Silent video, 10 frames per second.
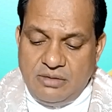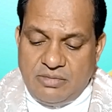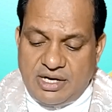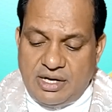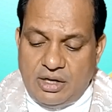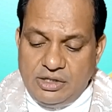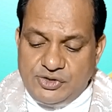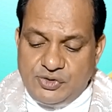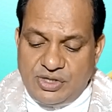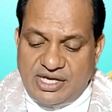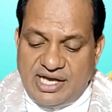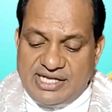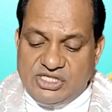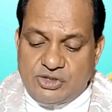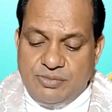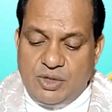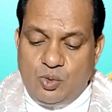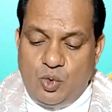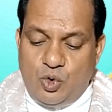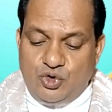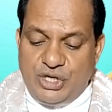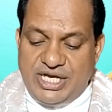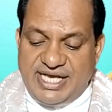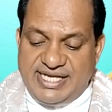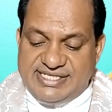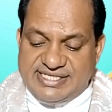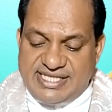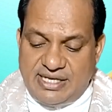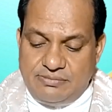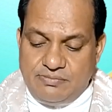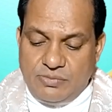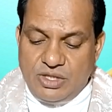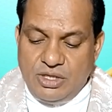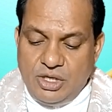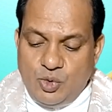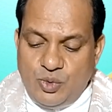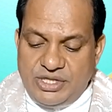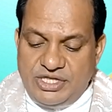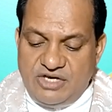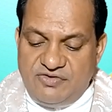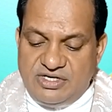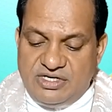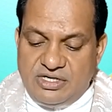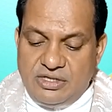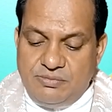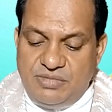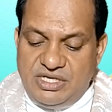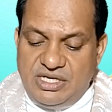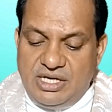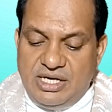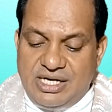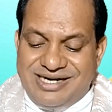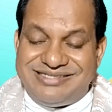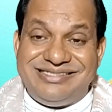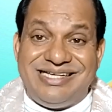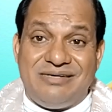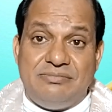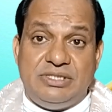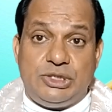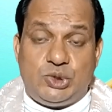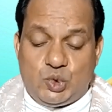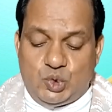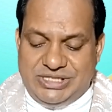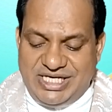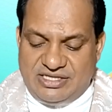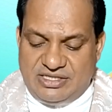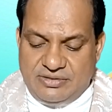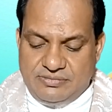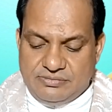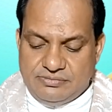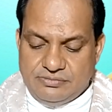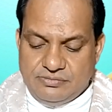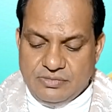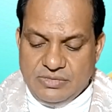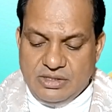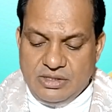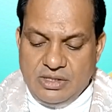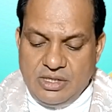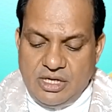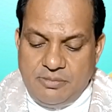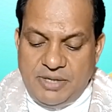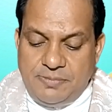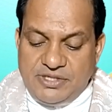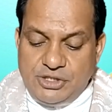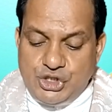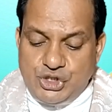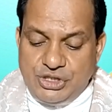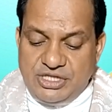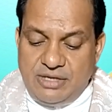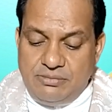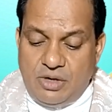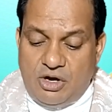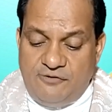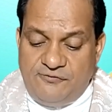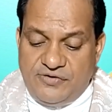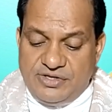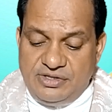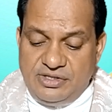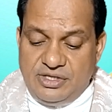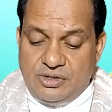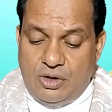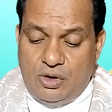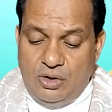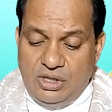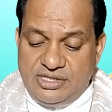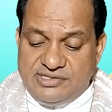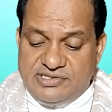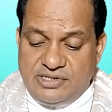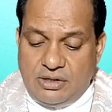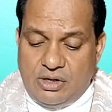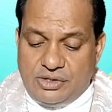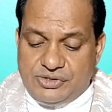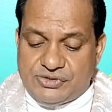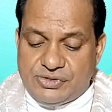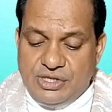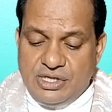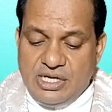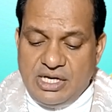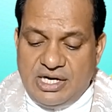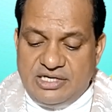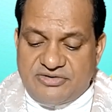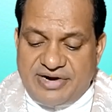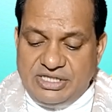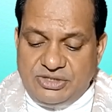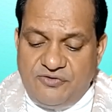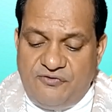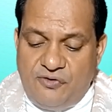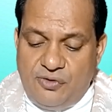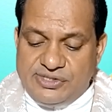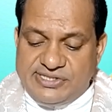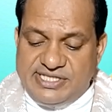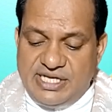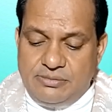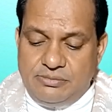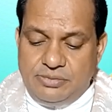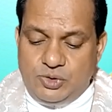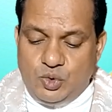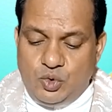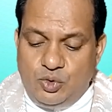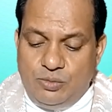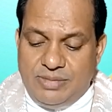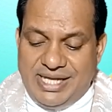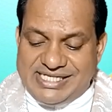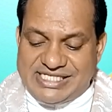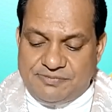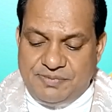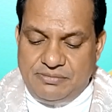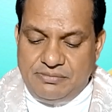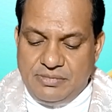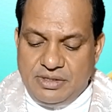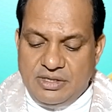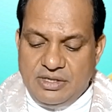but I also cast my vote against them when they were being condemned to death by punishing them often in all the synagogues. I tried to force them to blaspheme,